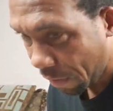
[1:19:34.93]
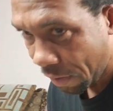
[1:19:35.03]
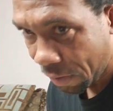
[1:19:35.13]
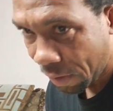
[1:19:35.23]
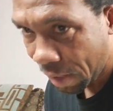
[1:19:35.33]

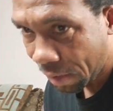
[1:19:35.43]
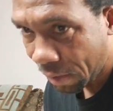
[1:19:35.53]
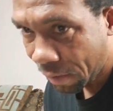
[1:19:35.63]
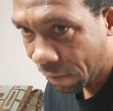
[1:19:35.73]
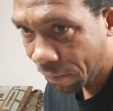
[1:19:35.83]
so
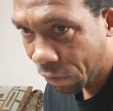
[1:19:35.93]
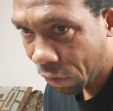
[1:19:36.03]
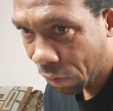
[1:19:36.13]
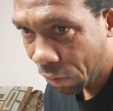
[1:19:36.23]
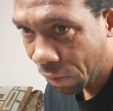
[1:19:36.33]
that's
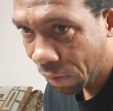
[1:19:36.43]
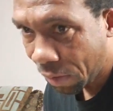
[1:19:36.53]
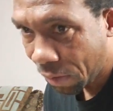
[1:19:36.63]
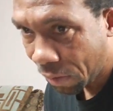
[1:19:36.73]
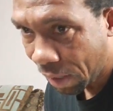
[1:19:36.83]
2 and
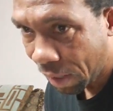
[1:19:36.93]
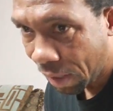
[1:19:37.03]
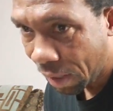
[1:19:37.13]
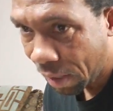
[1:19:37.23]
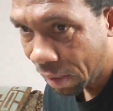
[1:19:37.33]
3.
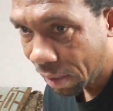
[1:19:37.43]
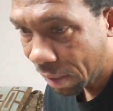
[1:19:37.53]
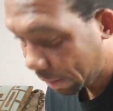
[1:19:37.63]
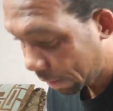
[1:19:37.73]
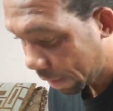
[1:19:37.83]

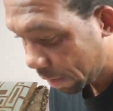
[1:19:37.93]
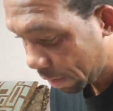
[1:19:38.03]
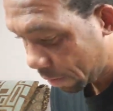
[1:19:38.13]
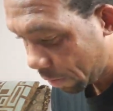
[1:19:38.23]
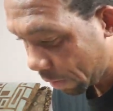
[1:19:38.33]
That's
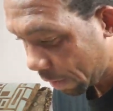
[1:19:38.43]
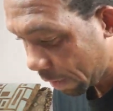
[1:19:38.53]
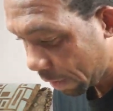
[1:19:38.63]
6. We'll say